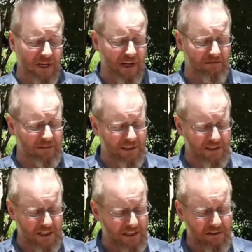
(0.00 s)
Yeah, like I
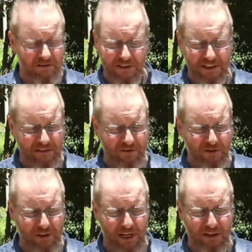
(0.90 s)
said, that really gives
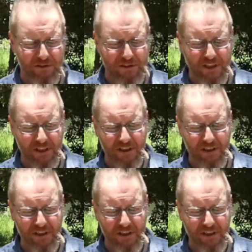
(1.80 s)
good accuracy.